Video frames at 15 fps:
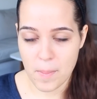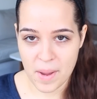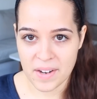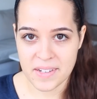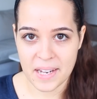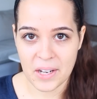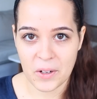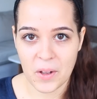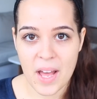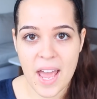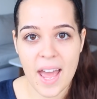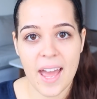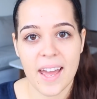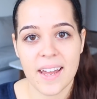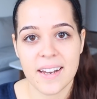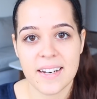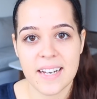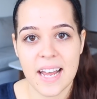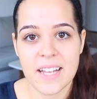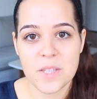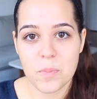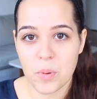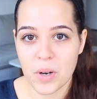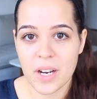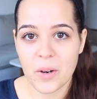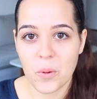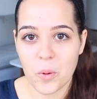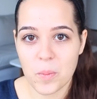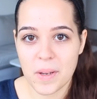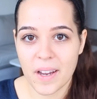a big deal, and it's pretty
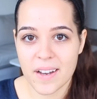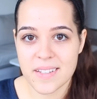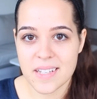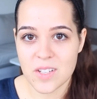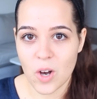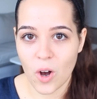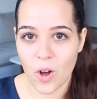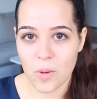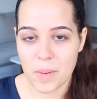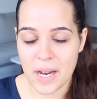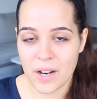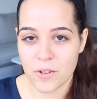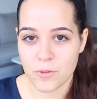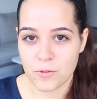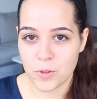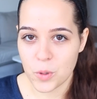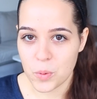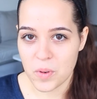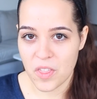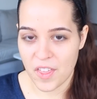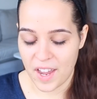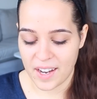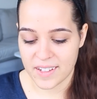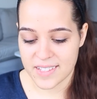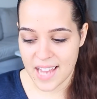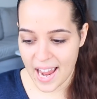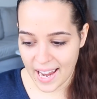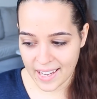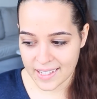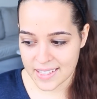cool because it's all made of food things.
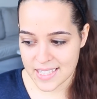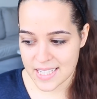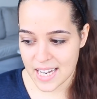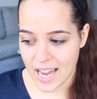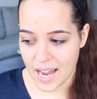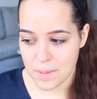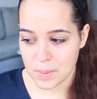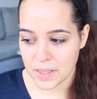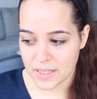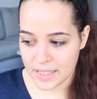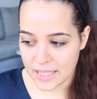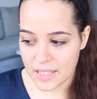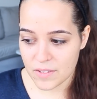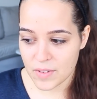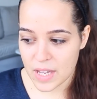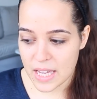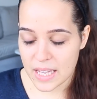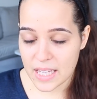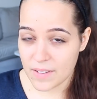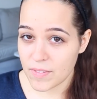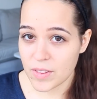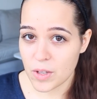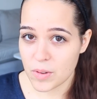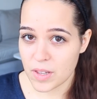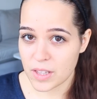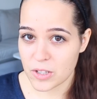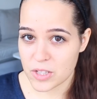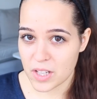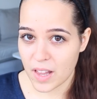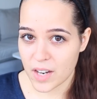And I believe, even though that
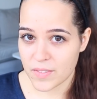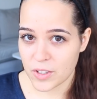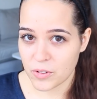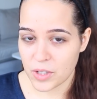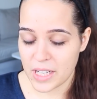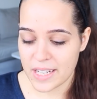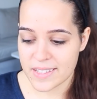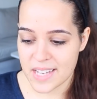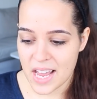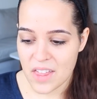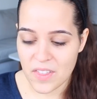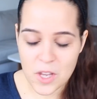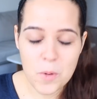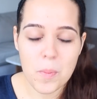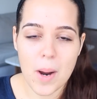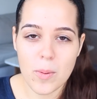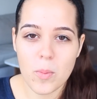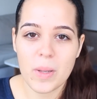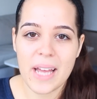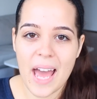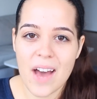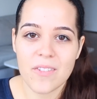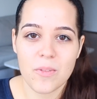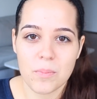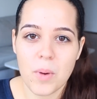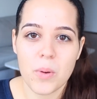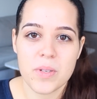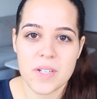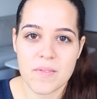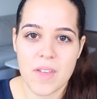there's a lot of ingredients, that you probably have
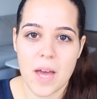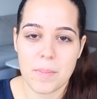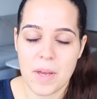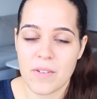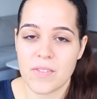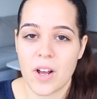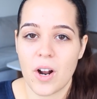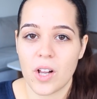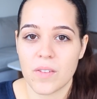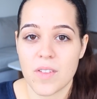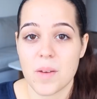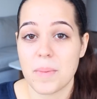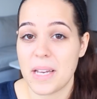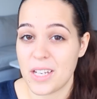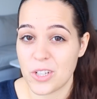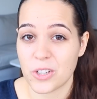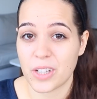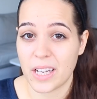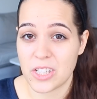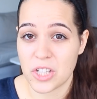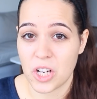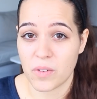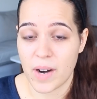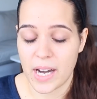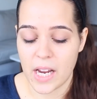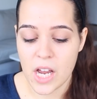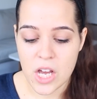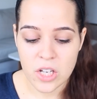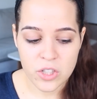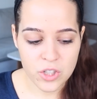most of them, if not all of them, in your kitchen already.
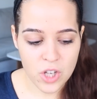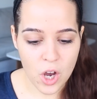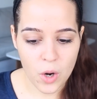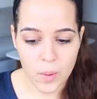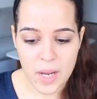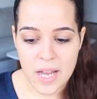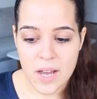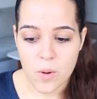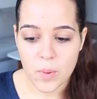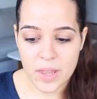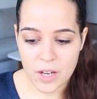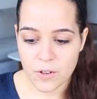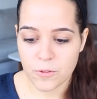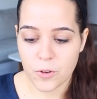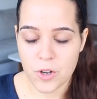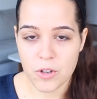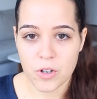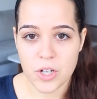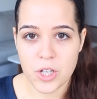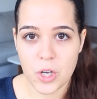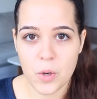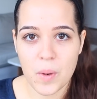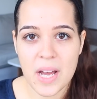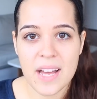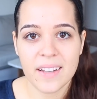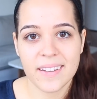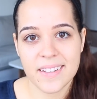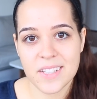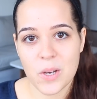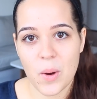So without further ado,
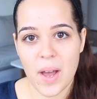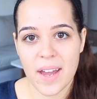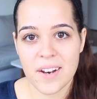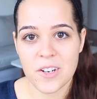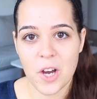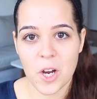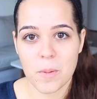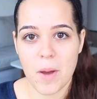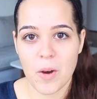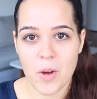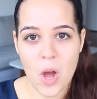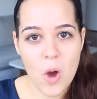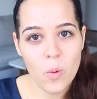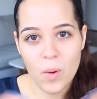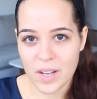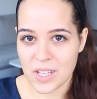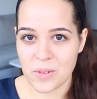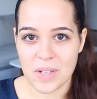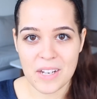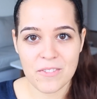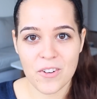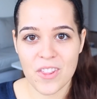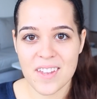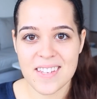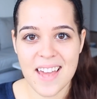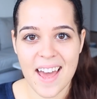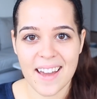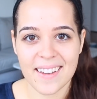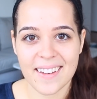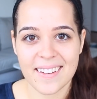let's go ahead and talk about what you need for this
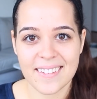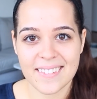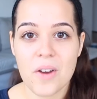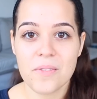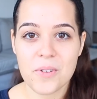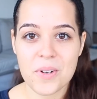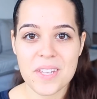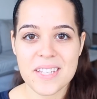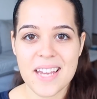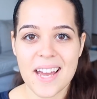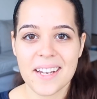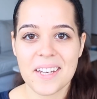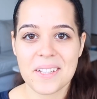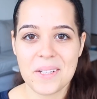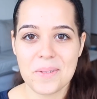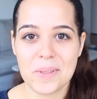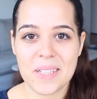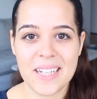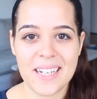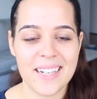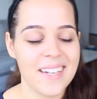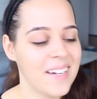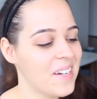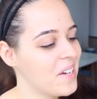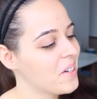hack. For this hack, you will need